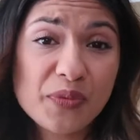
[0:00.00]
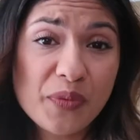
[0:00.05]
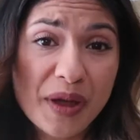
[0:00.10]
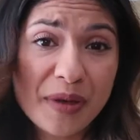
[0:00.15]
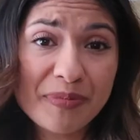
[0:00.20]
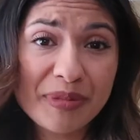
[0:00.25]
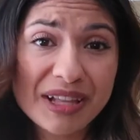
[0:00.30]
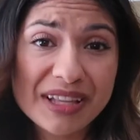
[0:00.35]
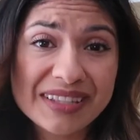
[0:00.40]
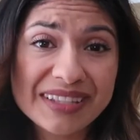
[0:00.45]

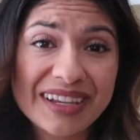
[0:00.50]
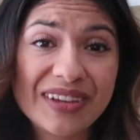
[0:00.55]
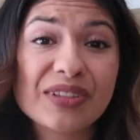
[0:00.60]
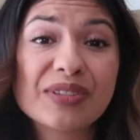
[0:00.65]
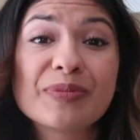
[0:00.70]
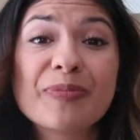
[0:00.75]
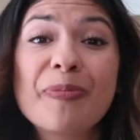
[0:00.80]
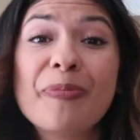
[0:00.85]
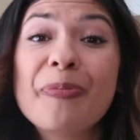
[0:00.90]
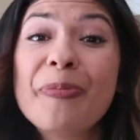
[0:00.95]
white blood
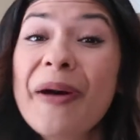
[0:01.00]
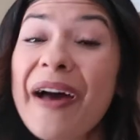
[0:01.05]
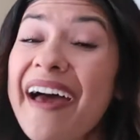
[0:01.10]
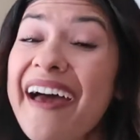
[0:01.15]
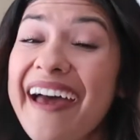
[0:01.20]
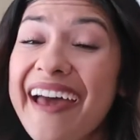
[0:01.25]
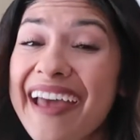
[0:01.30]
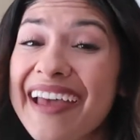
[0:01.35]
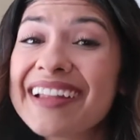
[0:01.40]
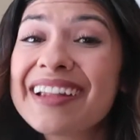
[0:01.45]
cells,
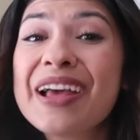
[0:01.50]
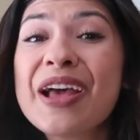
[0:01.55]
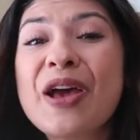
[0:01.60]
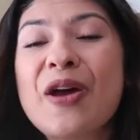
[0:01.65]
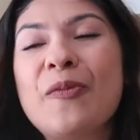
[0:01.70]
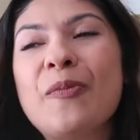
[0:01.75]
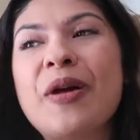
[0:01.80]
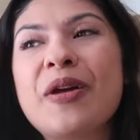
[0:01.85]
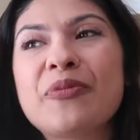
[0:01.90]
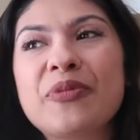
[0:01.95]
but
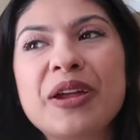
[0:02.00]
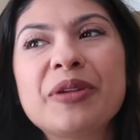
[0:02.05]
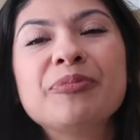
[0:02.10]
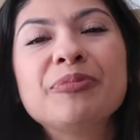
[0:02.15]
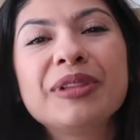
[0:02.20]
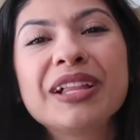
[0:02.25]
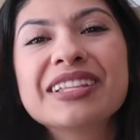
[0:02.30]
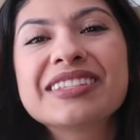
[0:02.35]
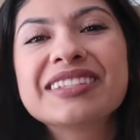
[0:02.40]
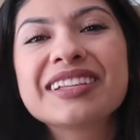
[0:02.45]
my
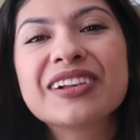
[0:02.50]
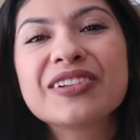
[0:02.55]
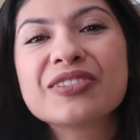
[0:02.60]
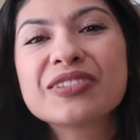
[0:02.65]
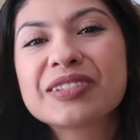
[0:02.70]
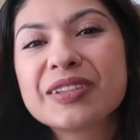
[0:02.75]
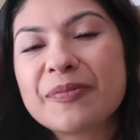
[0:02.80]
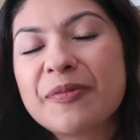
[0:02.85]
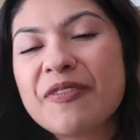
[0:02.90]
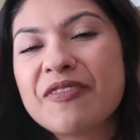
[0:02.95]
red blood
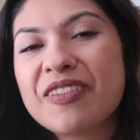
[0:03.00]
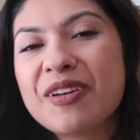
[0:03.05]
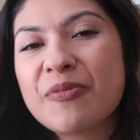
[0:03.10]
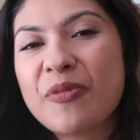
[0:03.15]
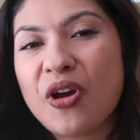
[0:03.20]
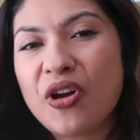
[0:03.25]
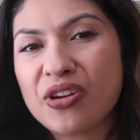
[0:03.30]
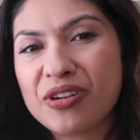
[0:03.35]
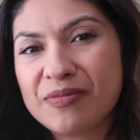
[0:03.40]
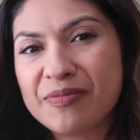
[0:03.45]
cells, some of
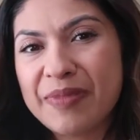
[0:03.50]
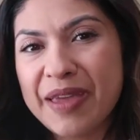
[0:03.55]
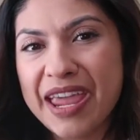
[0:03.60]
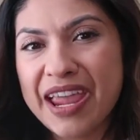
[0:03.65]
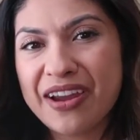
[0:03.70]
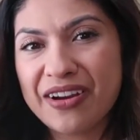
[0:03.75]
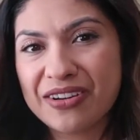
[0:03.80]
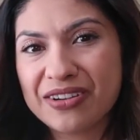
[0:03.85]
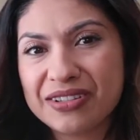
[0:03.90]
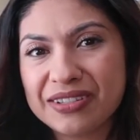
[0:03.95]
them are in
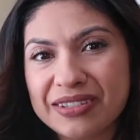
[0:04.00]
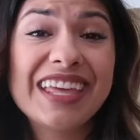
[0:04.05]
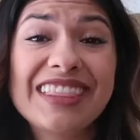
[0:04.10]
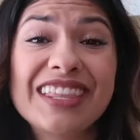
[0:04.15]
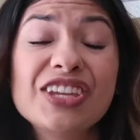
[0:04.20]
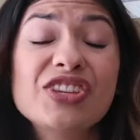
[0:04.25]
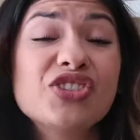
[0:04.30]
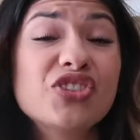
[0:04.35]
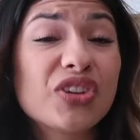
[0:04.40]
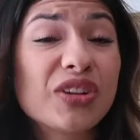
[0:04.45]
pairs, and
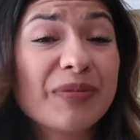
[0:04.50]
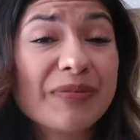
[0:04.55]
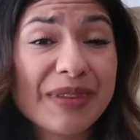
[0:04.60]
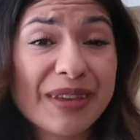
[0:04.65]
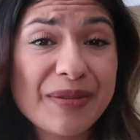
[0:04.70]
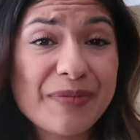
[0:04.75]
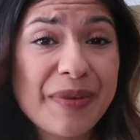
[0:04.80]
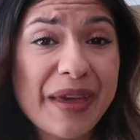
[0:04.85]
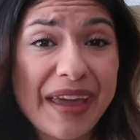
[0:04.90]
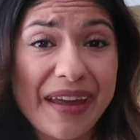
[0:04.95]
they shouldn't
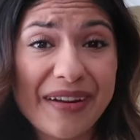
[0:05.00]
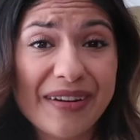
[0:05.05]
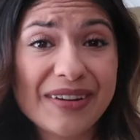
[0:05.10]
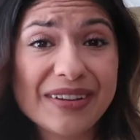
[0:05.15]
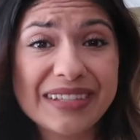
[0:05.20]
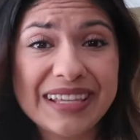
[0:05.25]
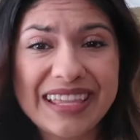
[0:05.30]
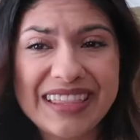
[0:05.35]
be in pairs.